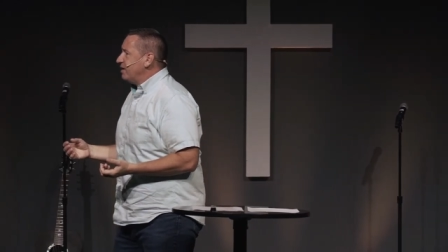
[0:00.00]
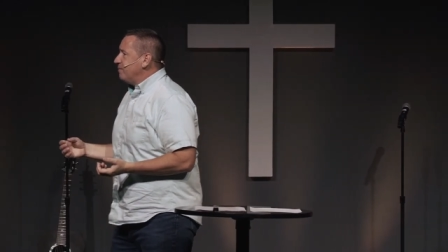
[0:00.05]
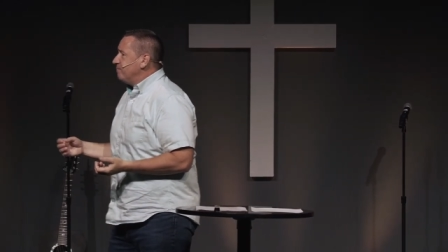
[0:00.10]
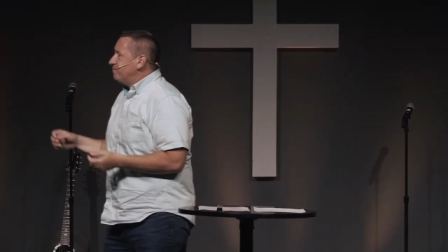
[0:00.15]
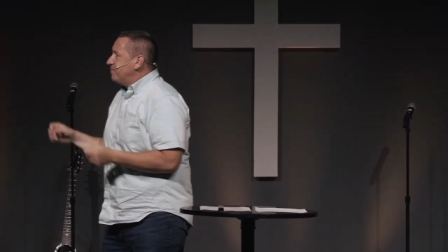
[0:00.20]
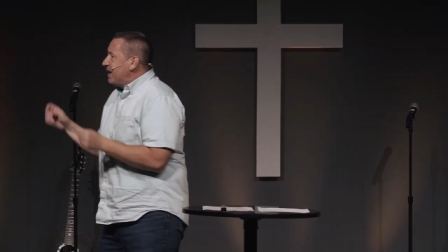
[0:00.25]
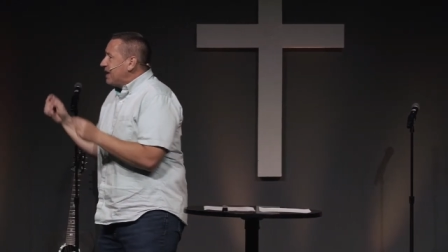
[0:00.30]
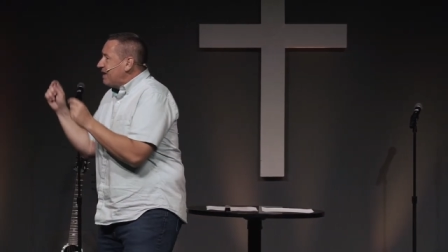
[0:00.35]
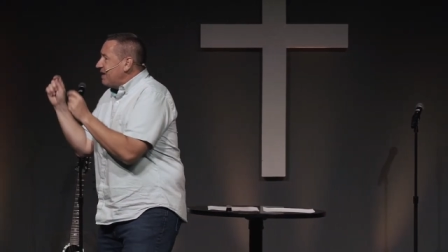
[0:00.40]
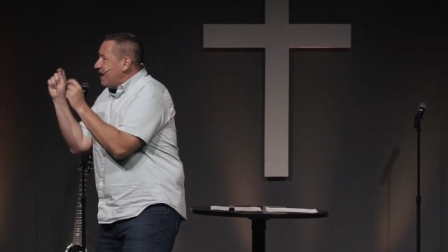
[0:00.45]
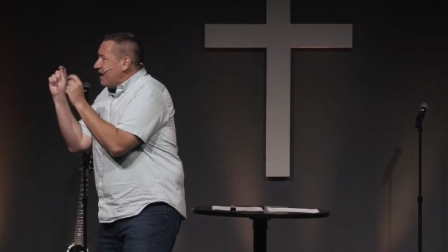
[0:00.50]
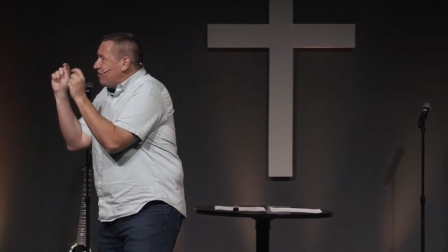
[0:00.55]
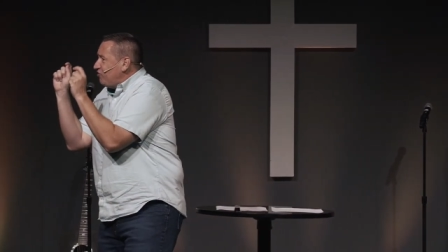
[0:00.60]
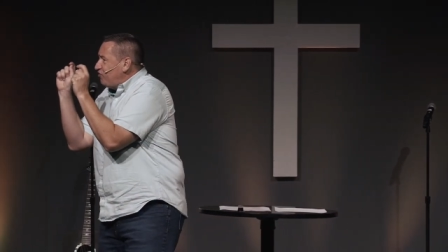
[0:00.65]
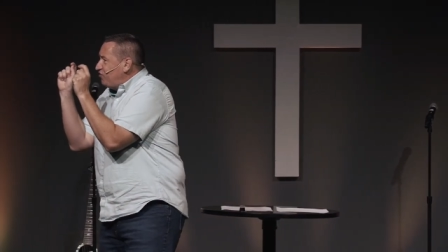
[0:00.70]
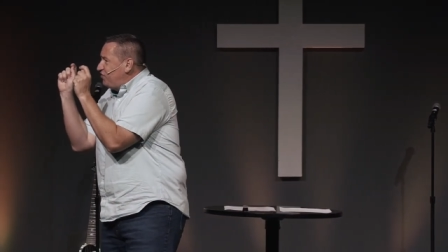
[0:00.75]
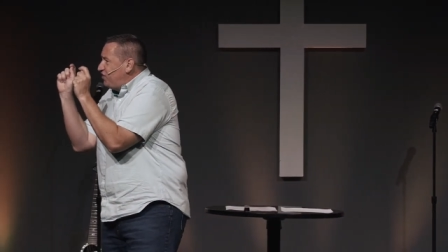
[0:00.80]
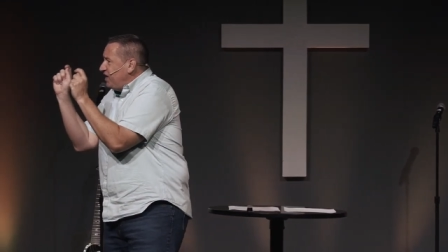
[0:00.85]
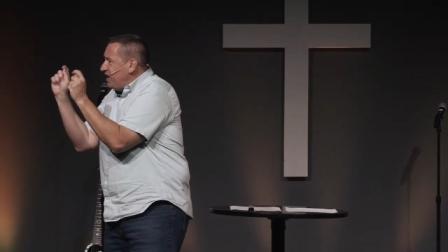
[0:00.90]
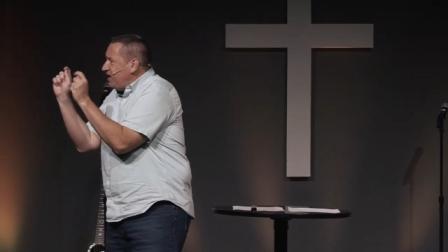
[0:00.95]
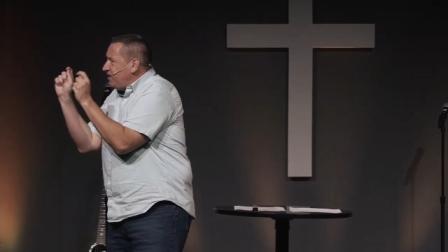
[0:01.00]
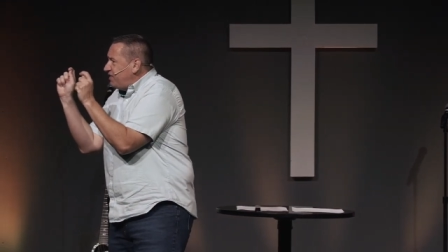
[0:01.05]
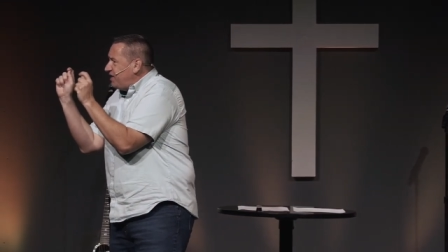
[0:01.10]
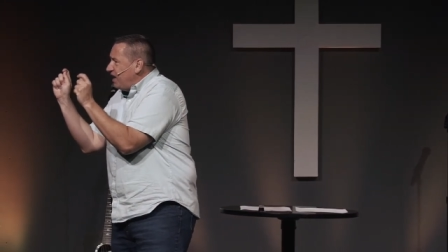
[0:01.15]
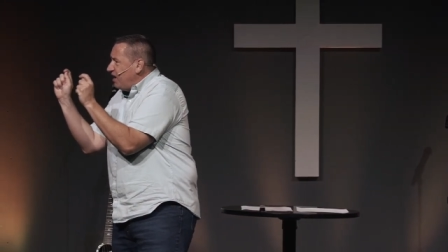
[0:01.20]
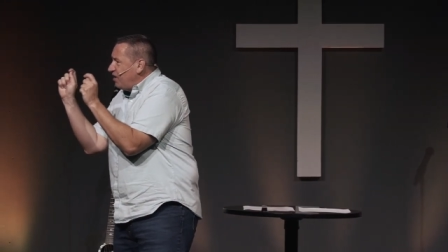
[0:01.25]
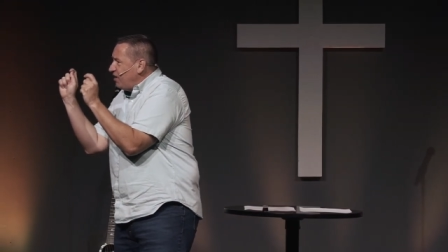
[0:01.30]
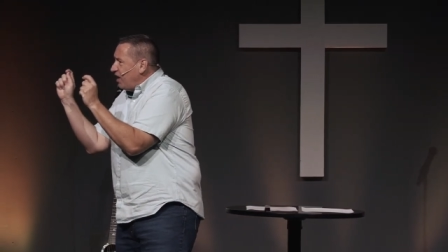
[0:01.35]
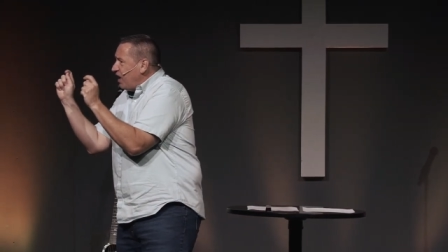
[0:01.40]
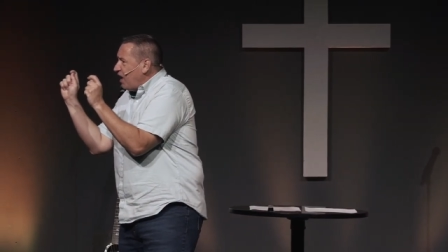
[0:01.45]
Make it as
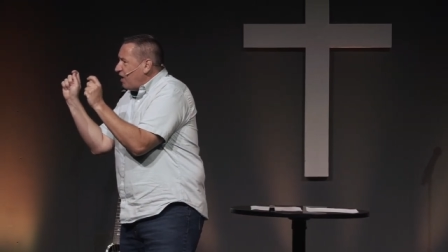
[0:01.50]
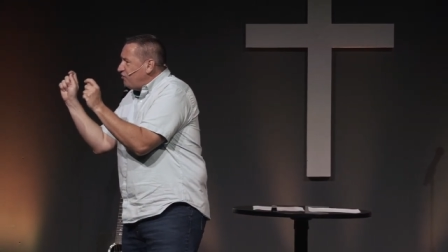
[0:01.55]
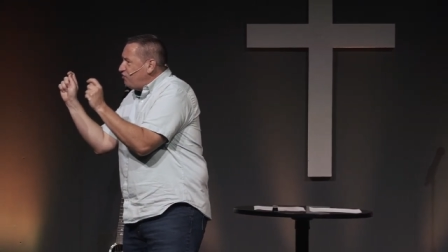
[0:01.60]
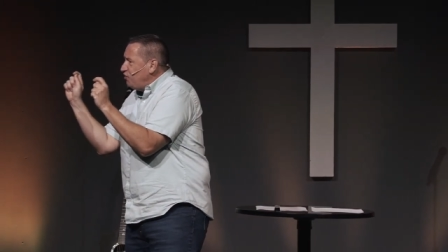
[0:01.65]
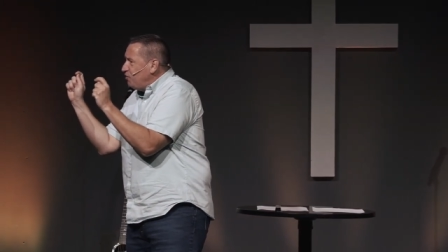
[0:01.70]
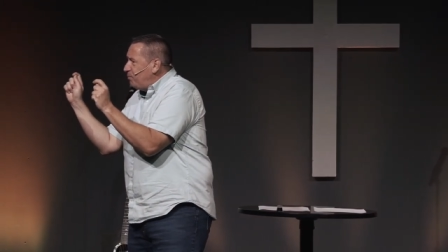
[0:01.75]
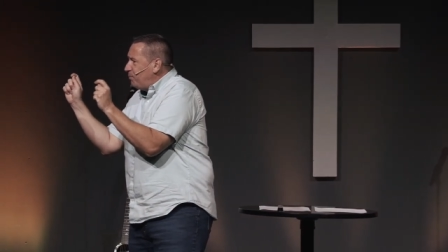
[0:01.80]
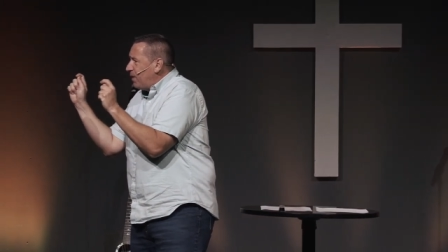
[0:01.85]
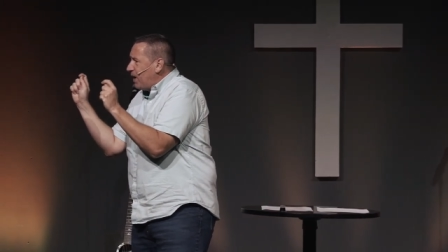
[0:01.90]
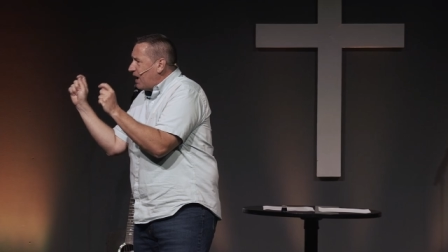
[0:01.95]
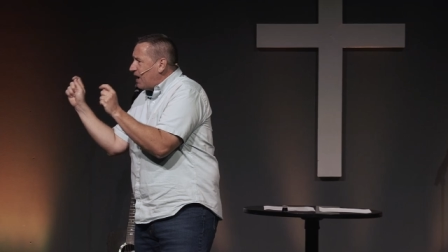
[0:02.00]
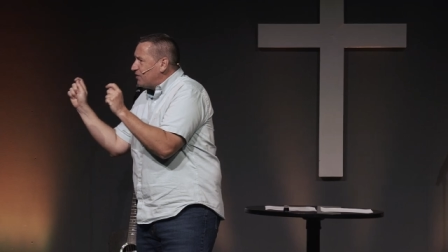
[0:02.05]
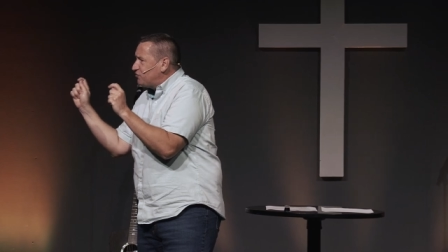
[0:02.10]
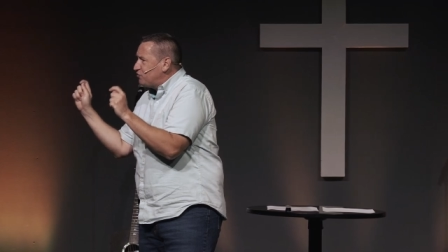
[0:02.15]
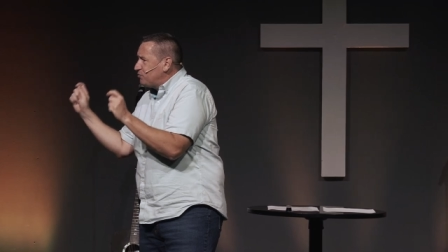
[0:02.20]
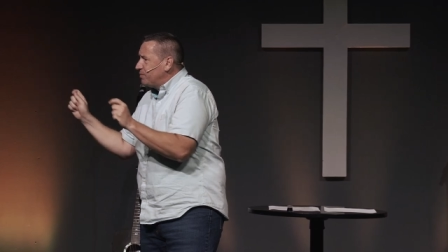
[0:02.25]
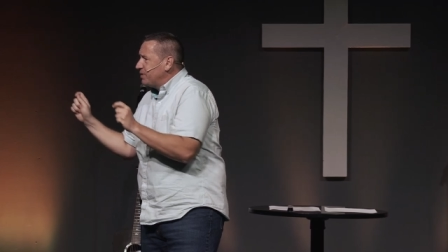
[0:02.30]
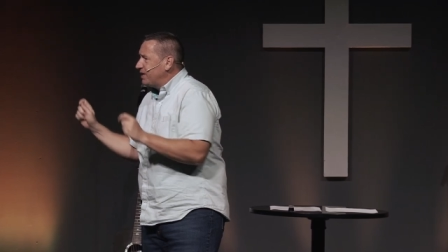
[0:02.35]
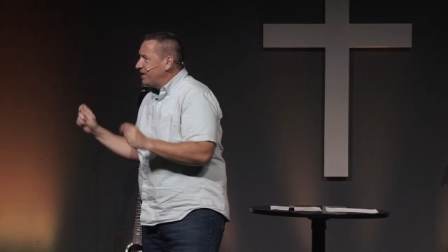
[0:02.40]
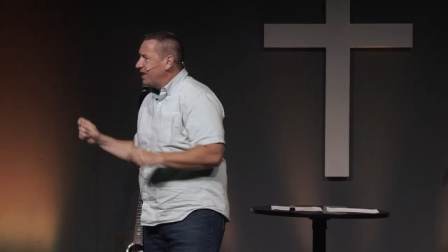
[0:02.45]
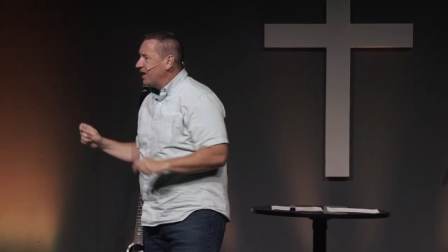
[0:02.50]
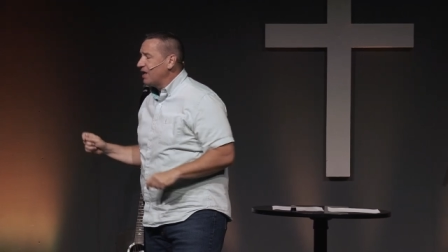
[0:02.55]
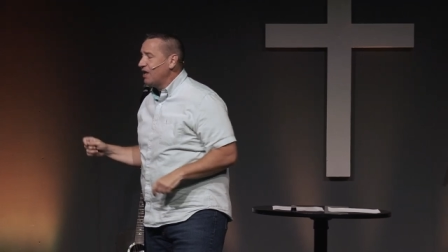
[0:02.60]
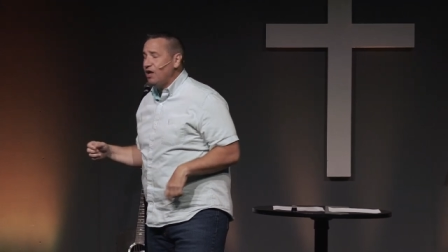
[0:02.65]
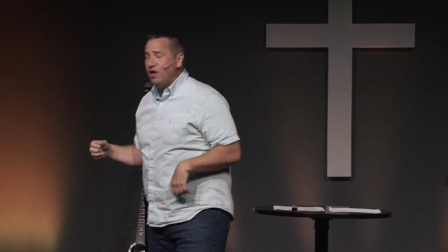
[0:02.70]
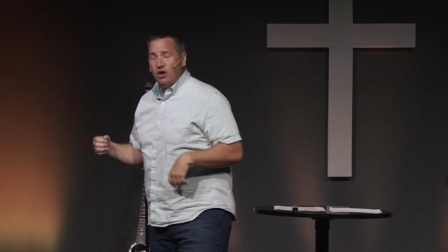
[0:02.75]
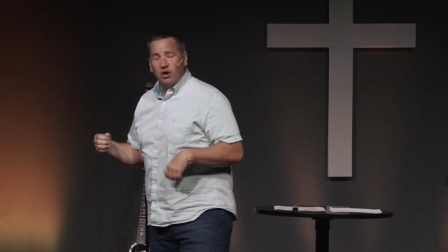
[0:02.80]
detailed as you possibly can.